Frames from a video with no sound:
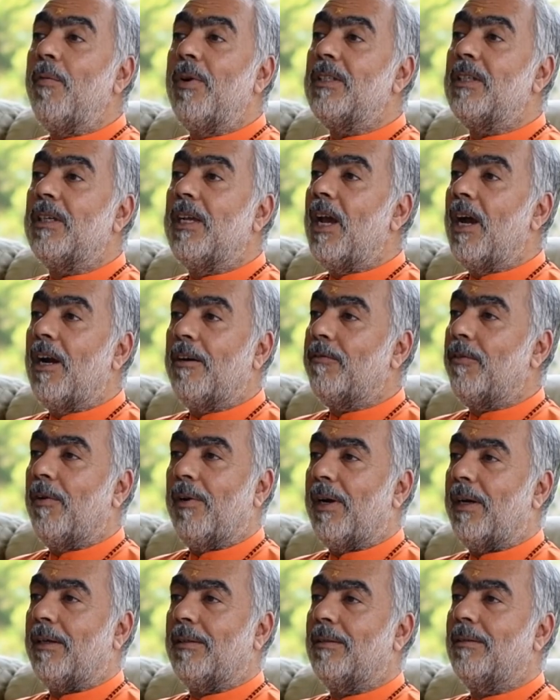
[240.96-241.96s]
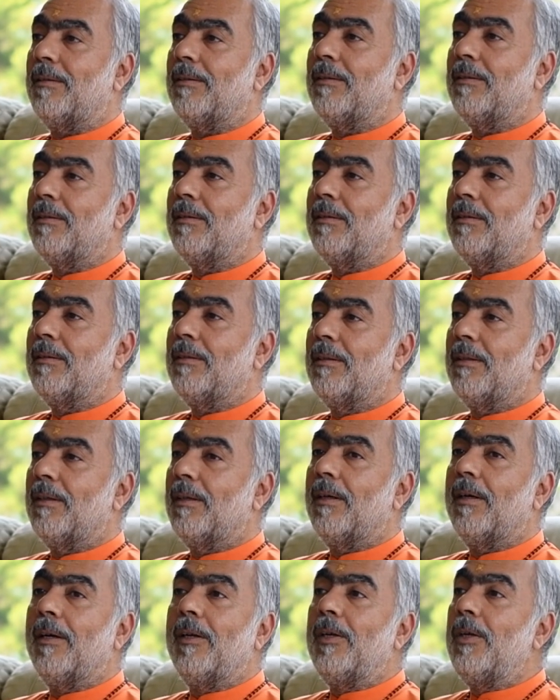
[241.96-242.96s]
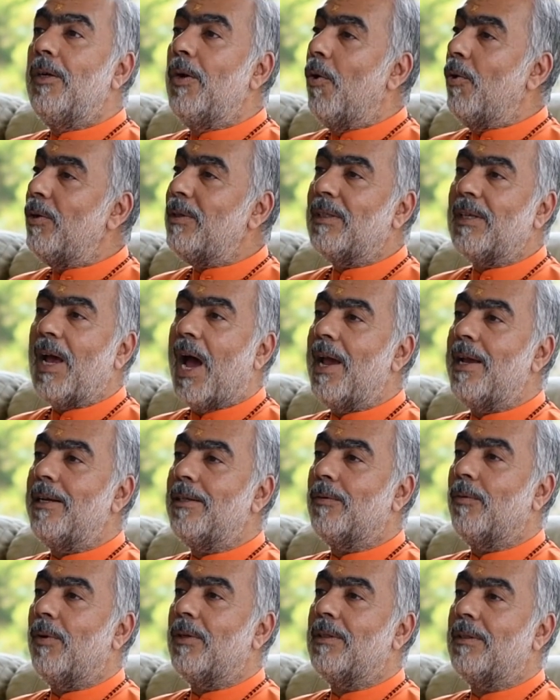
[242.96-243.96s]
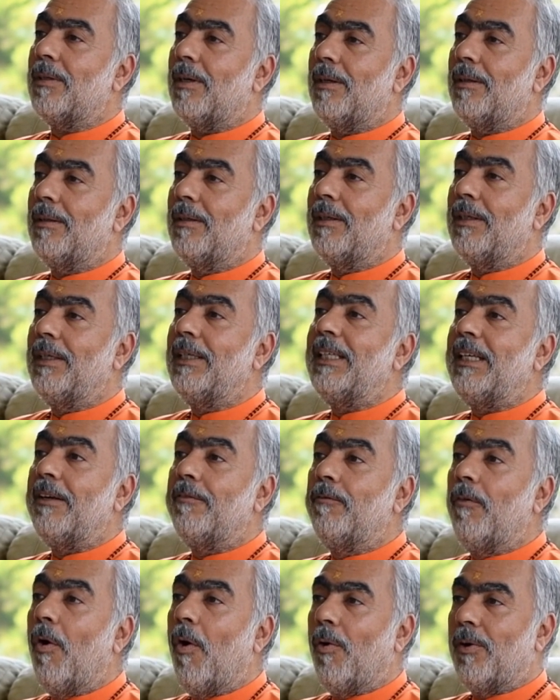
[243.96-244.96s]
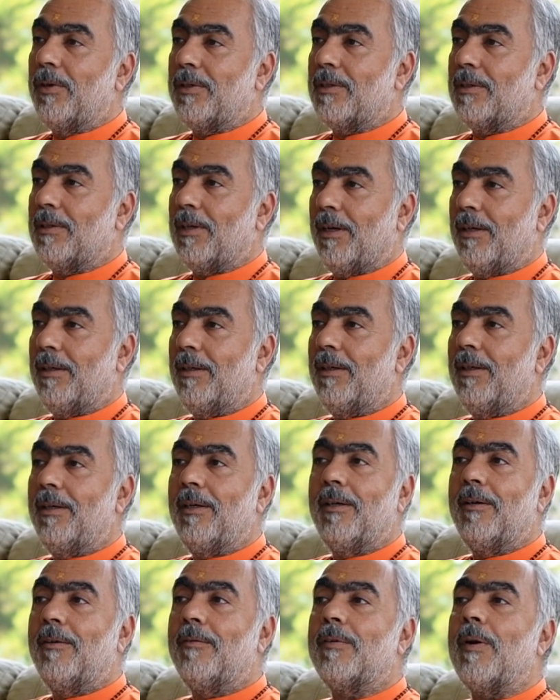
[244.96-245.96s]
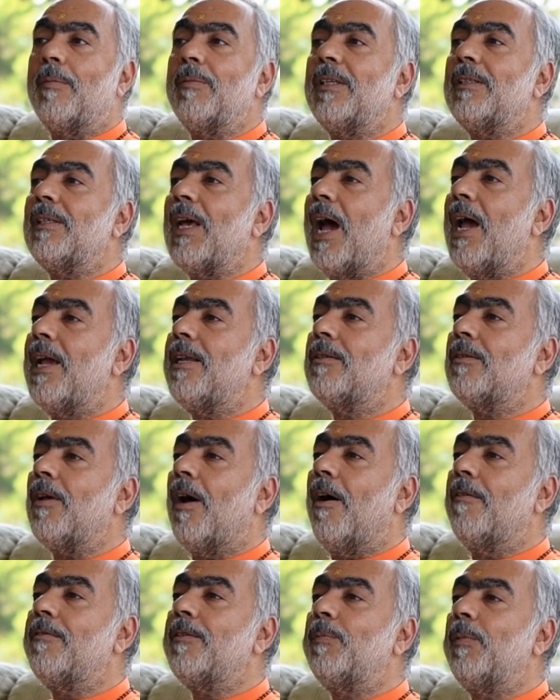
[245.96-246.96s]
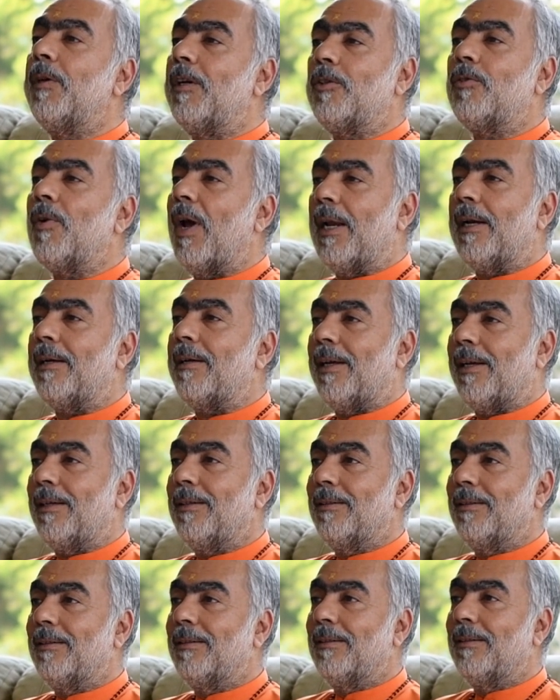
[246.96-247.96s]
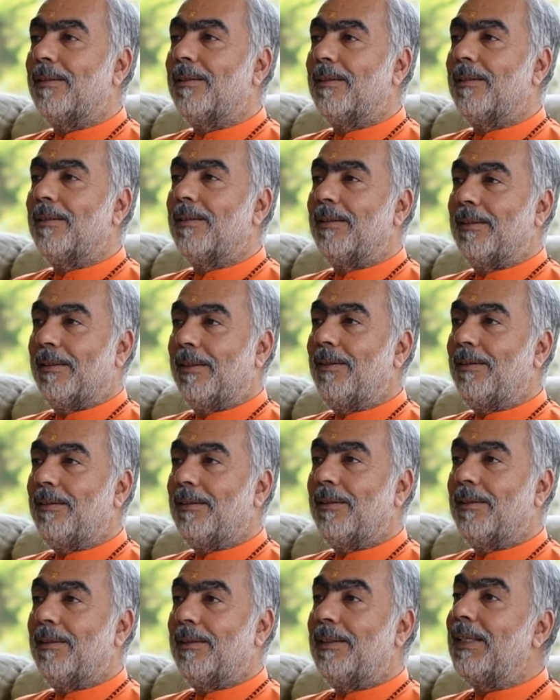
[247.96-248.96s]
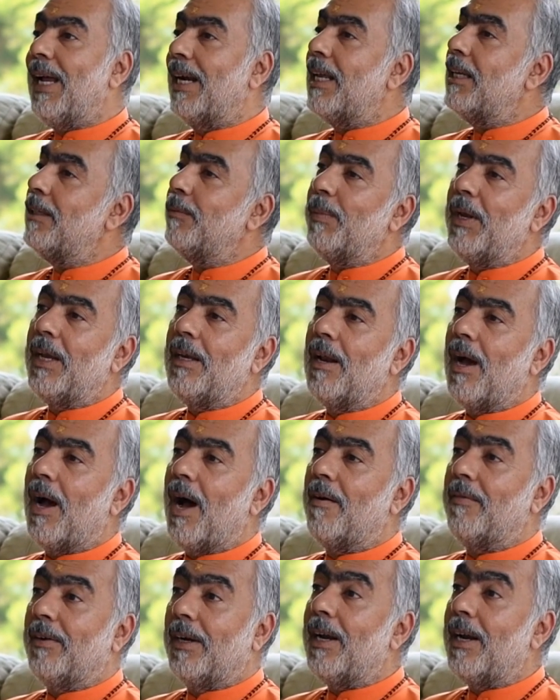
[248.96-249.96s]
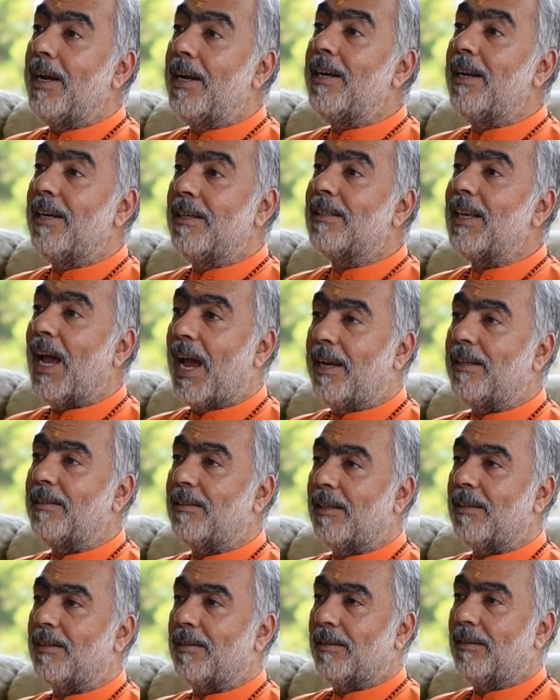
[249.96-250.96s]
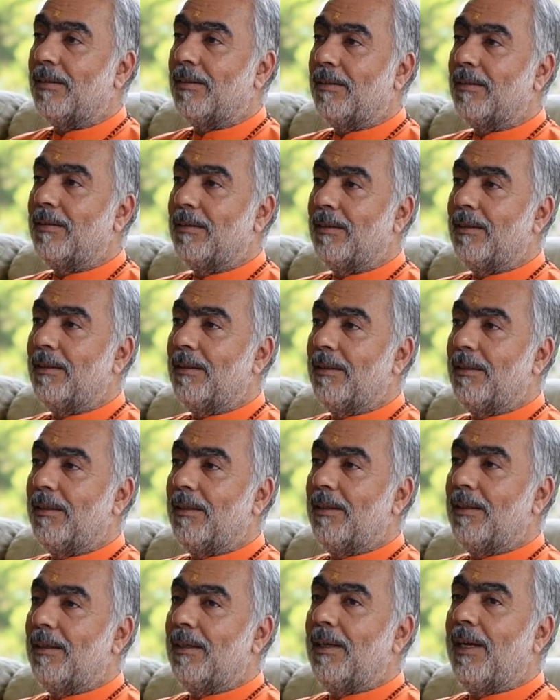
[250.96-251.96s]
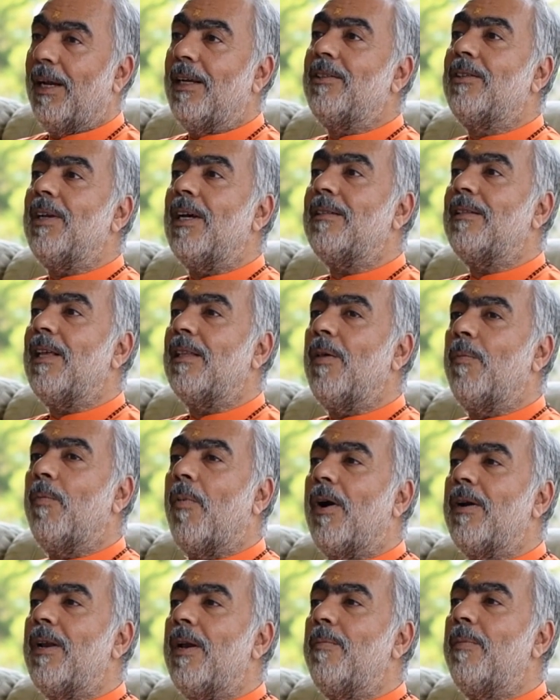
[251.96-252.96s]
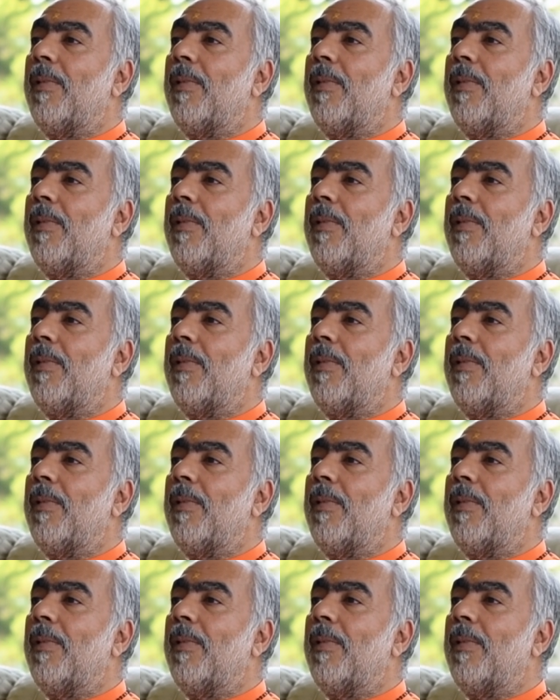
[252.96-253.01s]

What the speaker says: was geared for it. No science was divorced from the science of spirituality. That has been our Indian sciences. It's just that the modern